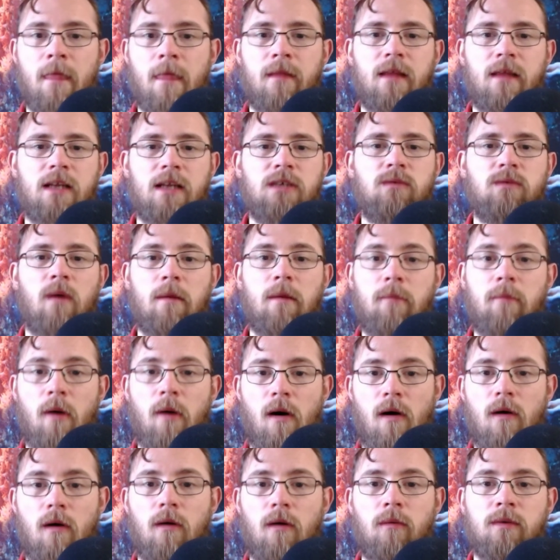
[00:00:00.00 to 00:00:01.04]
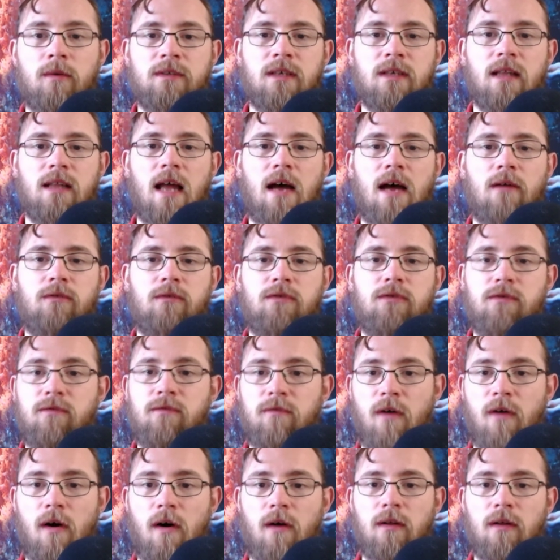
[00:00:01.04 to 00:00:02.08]
That is why Paul was allowed to
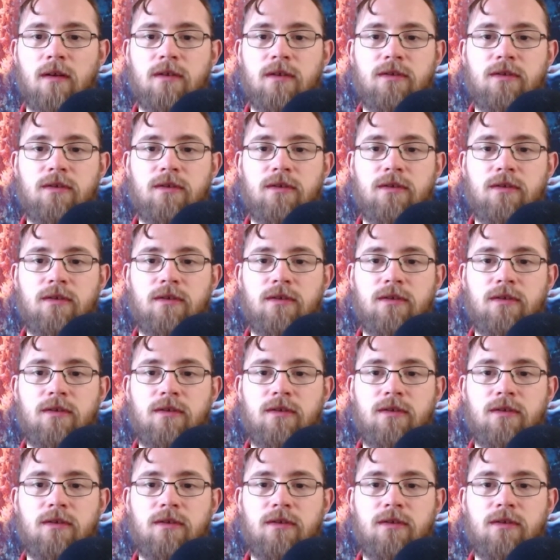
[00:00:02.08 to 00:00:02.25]
fall